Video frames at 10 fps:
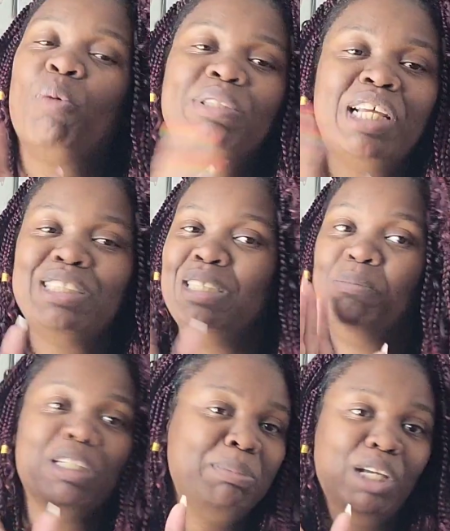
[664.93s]
Robitussin
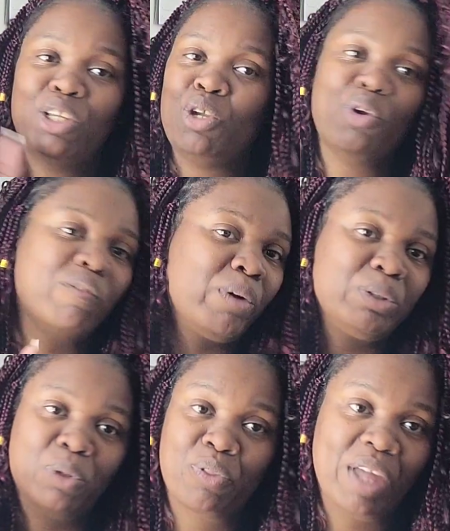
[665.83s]
must be a
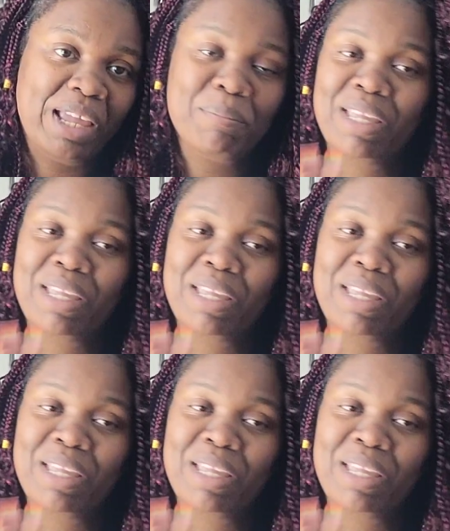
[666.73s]
universal thing.